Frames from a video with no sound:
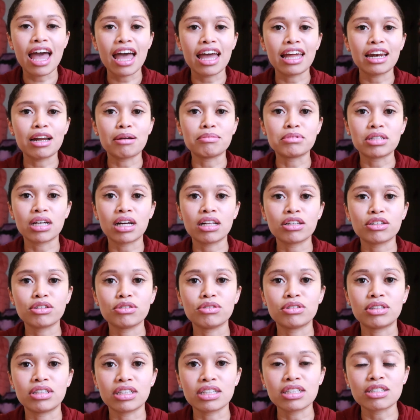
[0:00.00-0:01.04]
And I'm telling
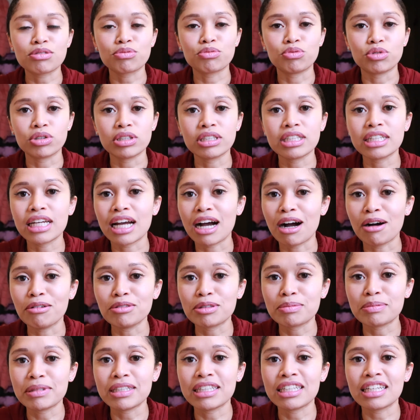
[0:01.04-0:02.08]
you, this really
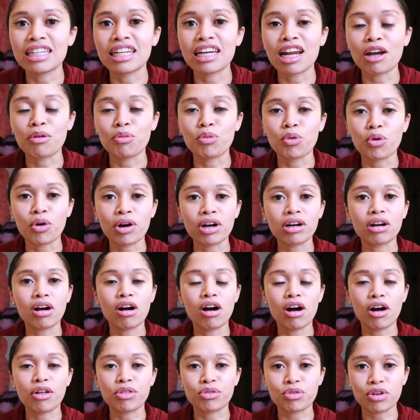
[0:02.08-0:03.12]
helped me, and I wore it
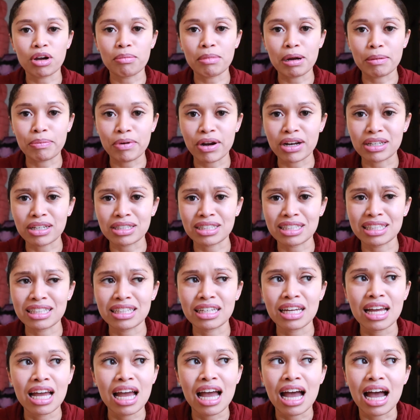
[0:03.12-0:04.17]
all throughout my
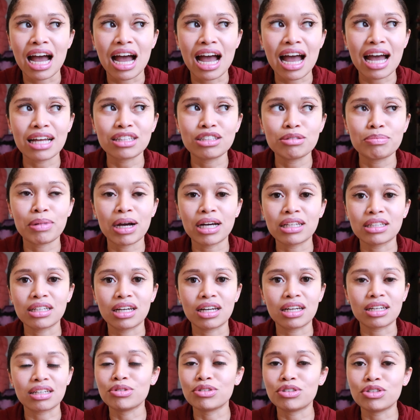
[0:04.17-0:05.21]
pregnancy. I had to buy
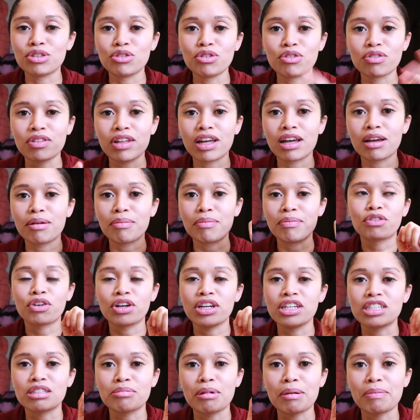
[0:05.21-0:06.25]
like 2 of them for
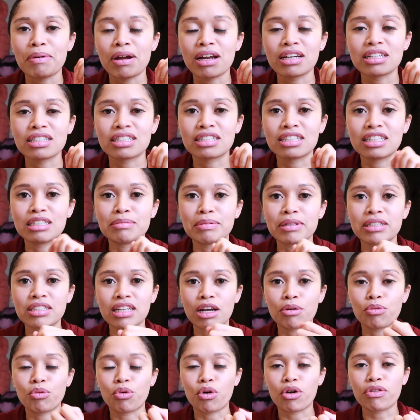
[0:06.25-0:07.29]
each of my pregnancies because
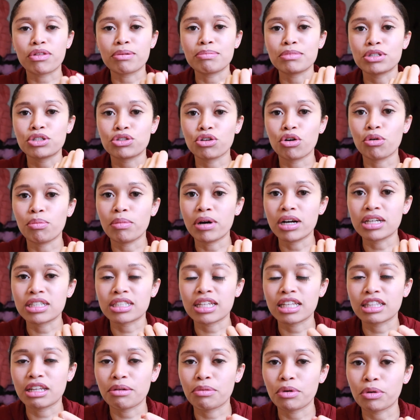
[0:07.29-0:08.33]
I wore them so much
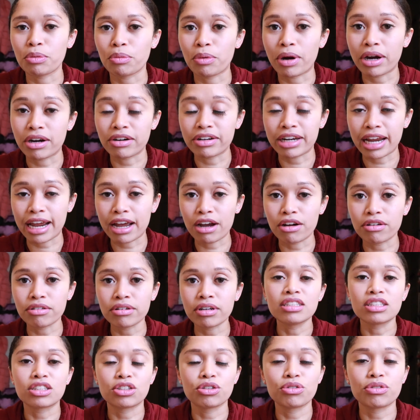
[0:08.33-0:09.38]
that they would wear
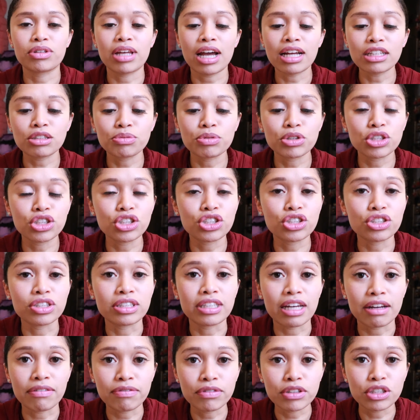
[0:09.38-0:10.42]
down. So that's what you should
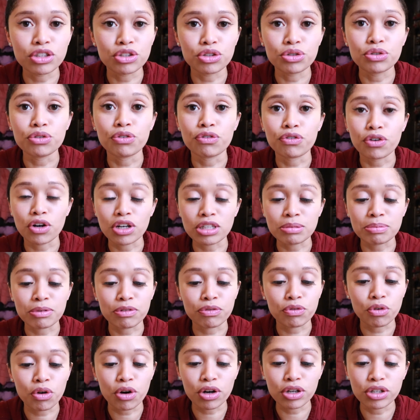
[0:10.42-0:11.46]
definitely do first
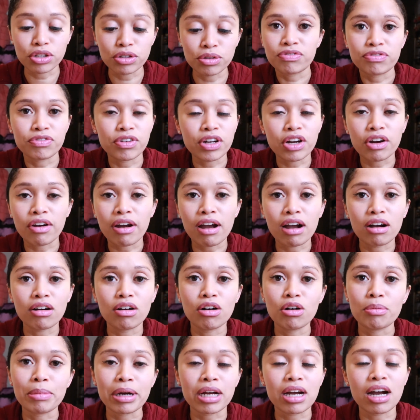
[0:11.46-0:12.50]
before you figure out,
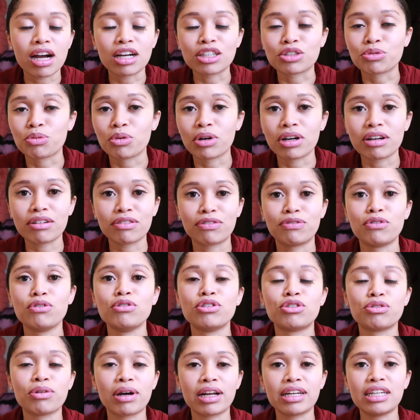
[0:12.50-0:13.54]
oh my gosh, what
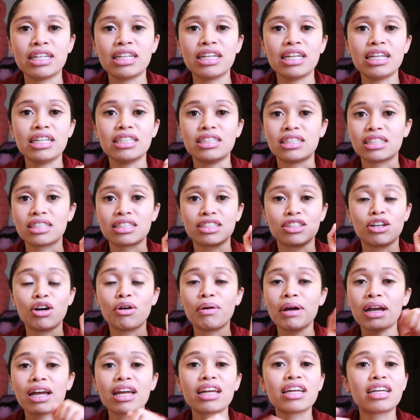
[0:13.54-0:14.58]
foods do I need to eat? Just
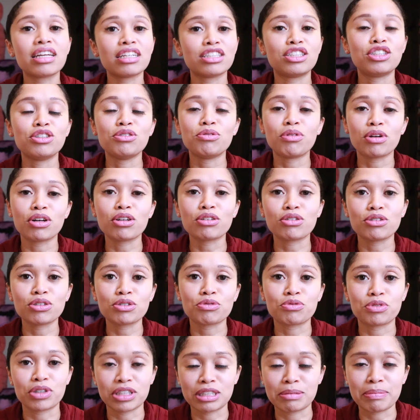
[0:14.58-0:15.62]
go ahead and get you one of those
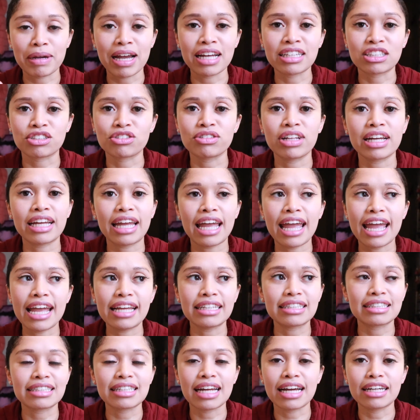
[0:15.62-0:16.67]
wristbands. They're like
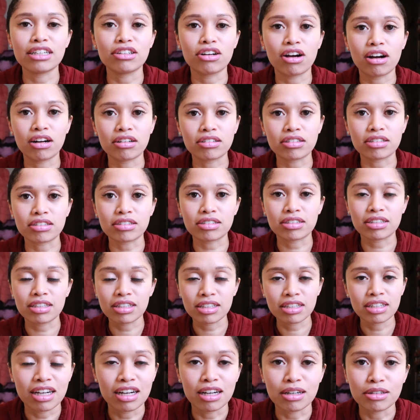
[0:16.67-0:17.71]
$8 to
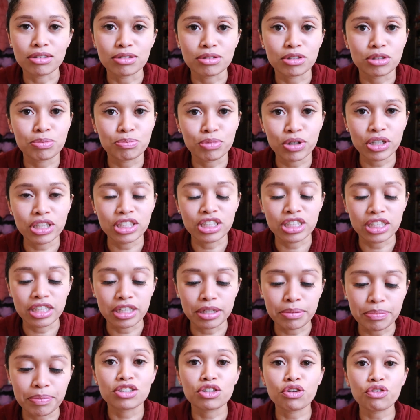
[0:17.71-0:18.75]
$9. It's pretty
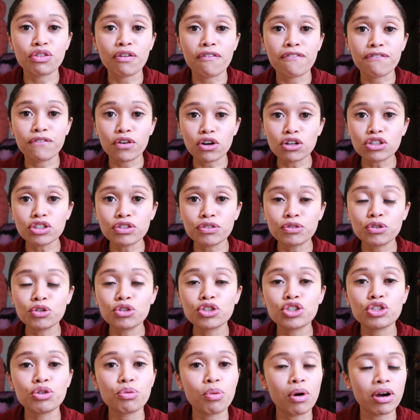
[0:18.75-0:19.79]
cheap. So the first
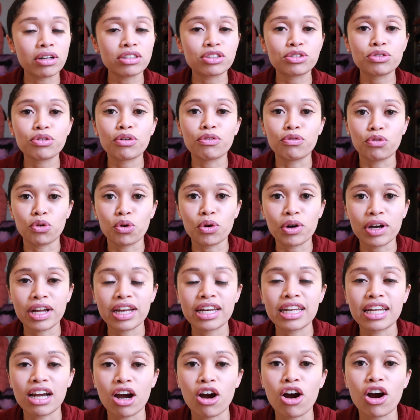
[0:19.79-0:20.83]
foods you want to
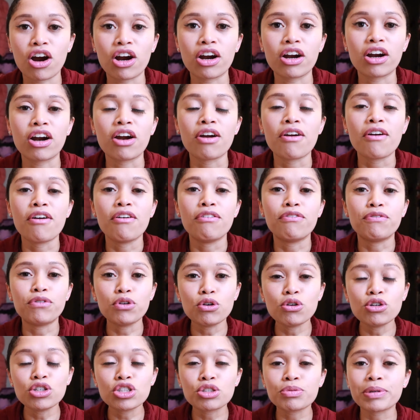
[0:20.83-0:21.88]
avoid are
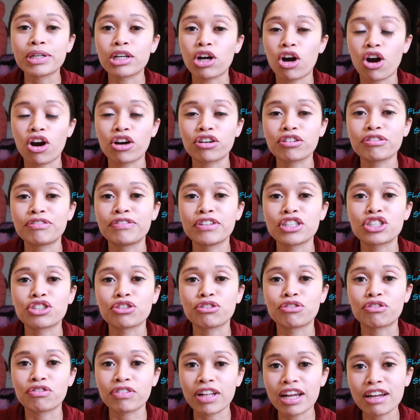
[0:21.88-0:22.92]
foods with
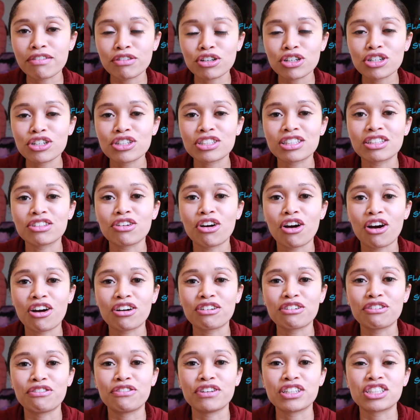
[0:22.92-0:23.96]
artificial flavors and
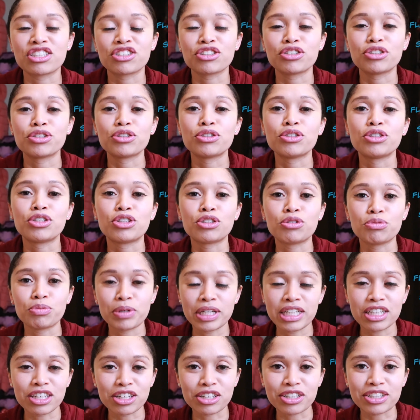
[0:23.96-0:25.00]
artificial
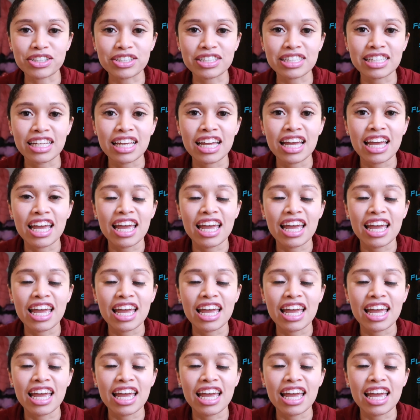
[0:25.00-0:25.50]
sweeteners.